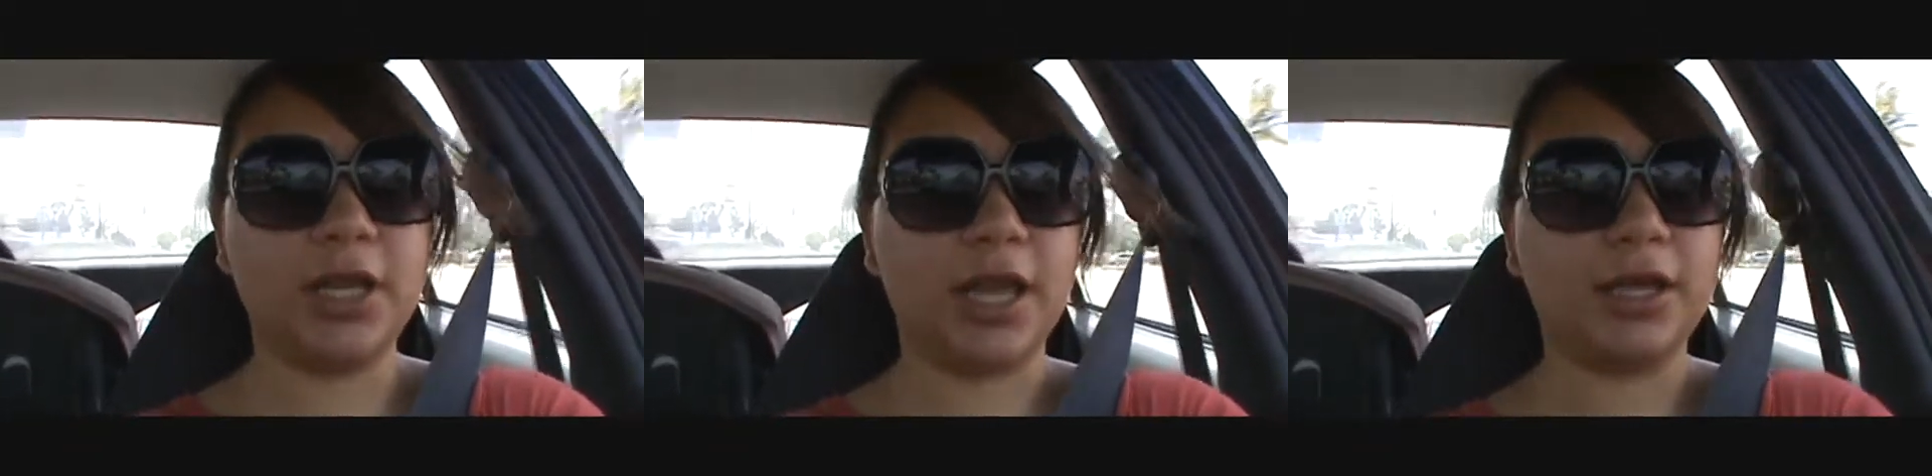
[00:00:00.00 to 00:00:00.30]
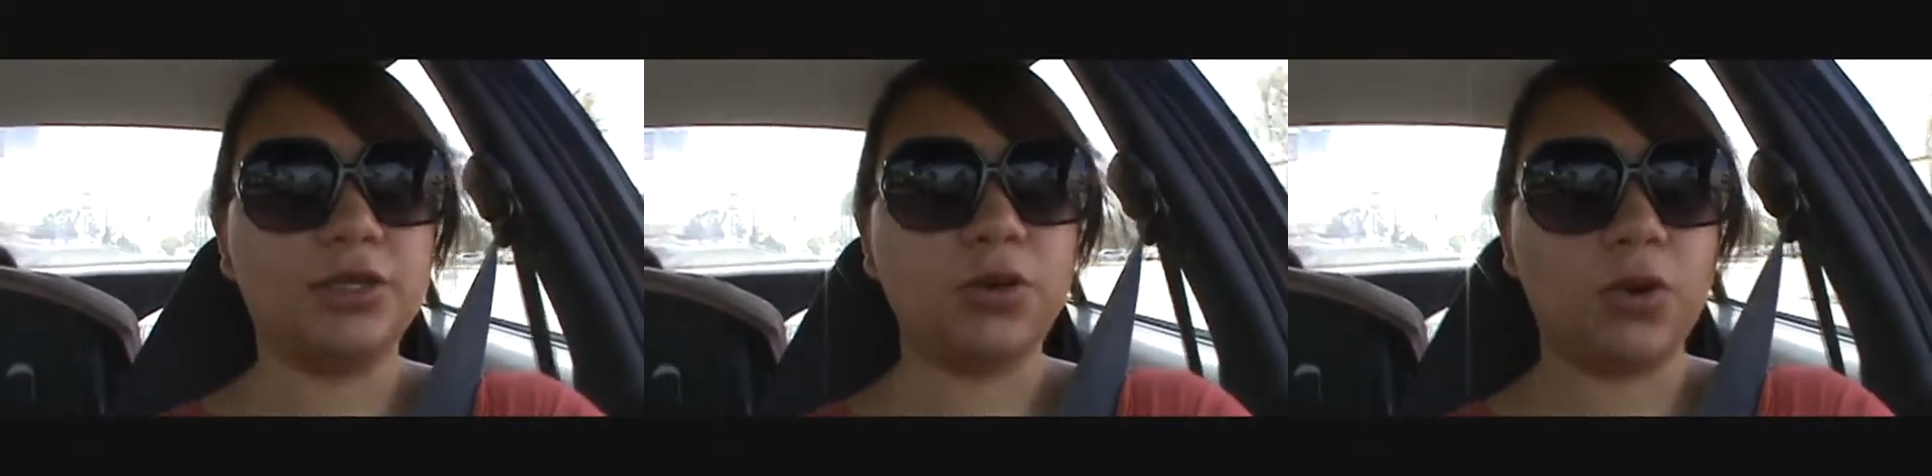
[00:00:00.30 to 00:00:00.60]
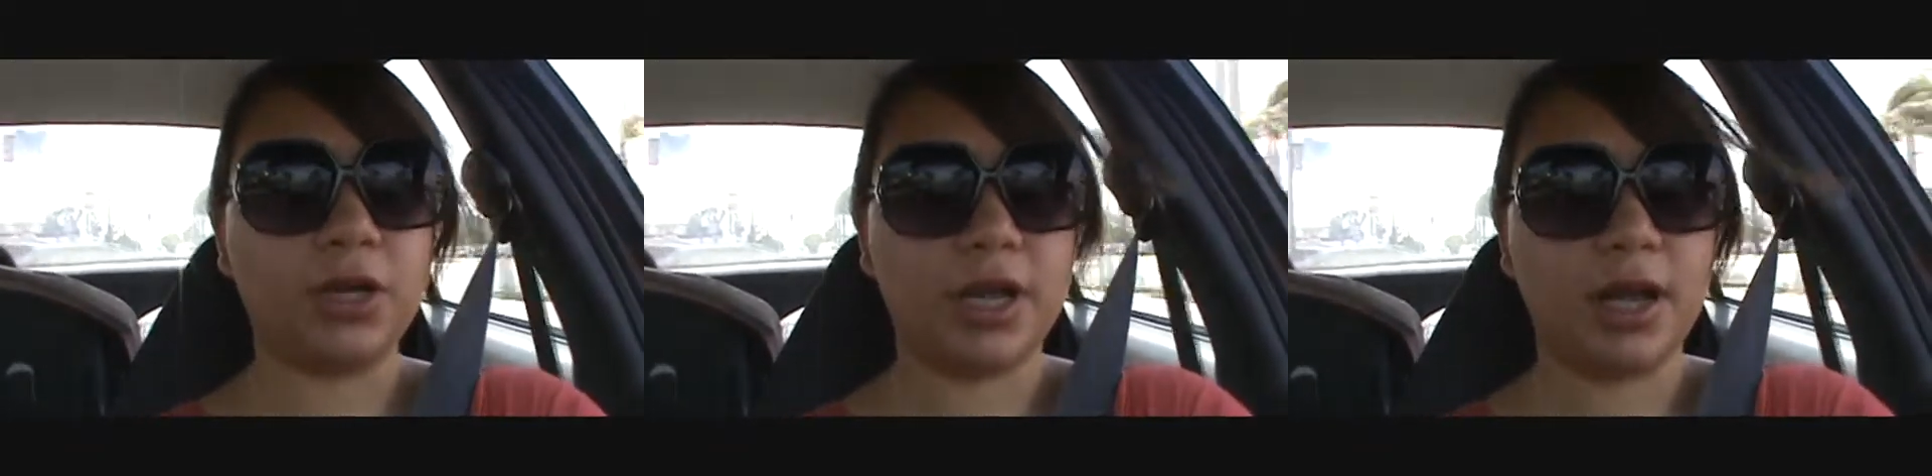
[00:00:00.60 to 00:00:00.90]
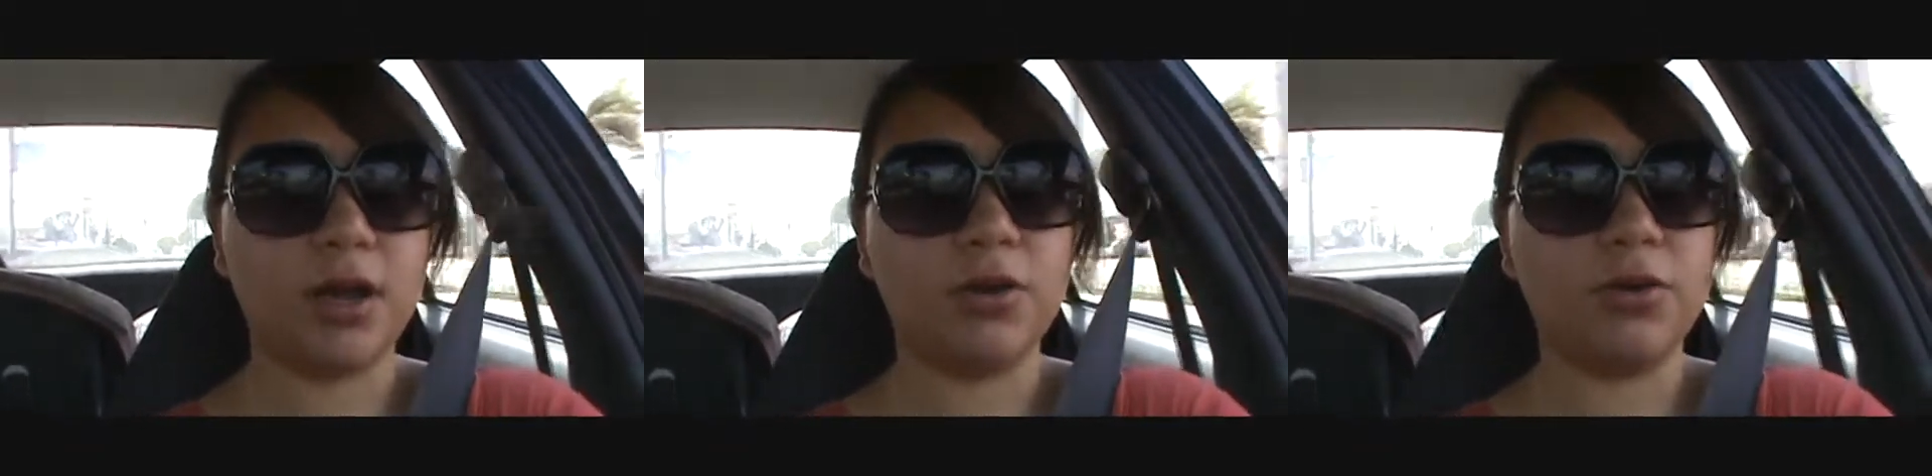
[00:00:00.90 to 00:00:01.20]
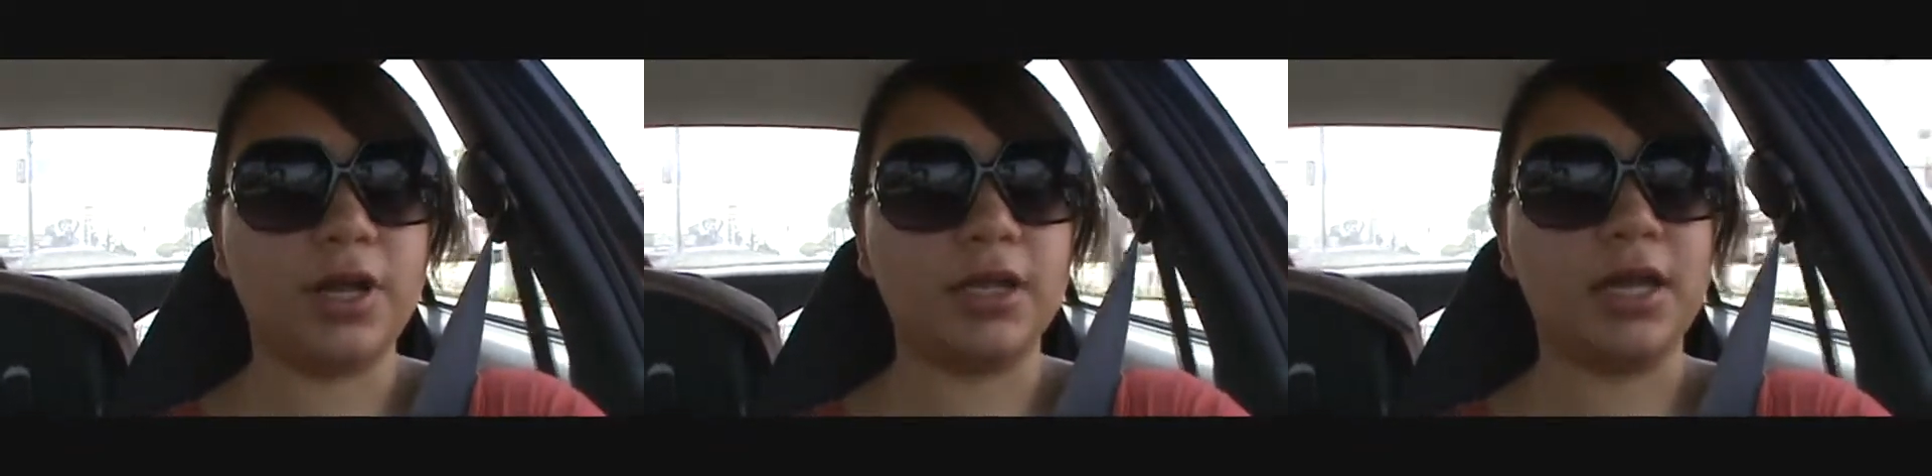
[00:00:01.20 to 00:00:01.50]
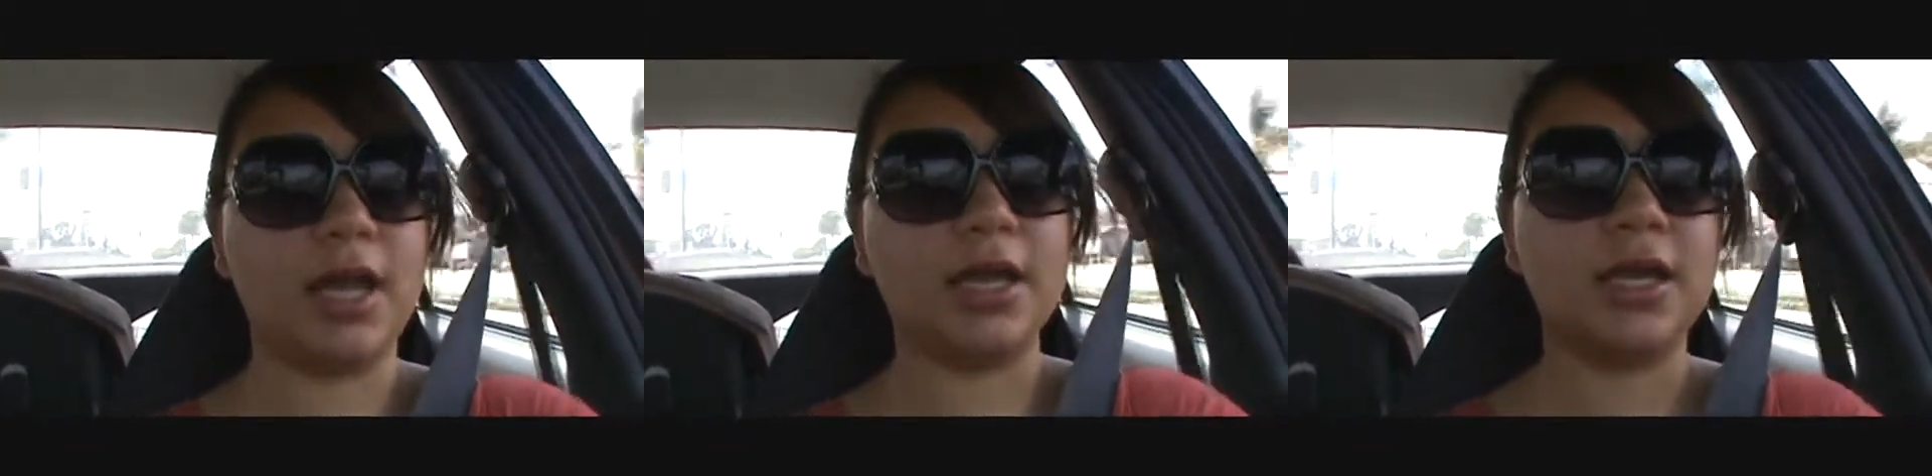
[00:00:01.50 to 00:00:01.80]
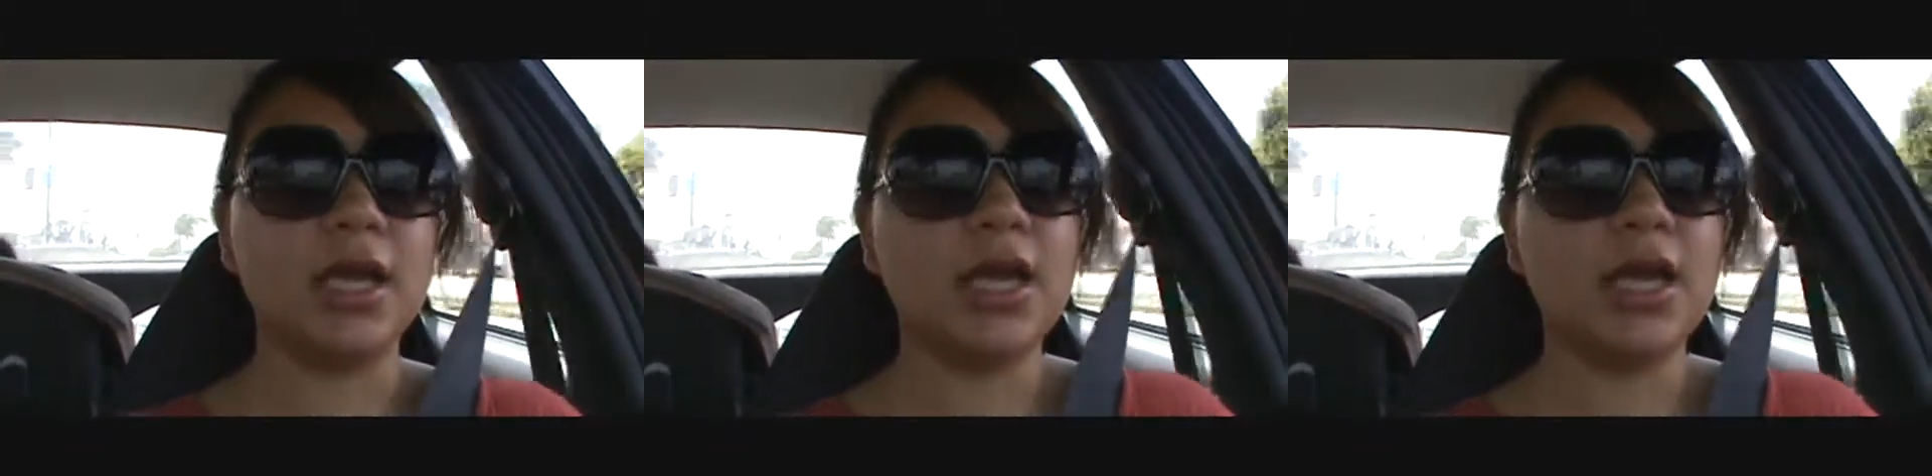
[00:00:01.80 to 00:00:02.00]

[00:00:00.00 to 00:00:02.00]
like tore down and like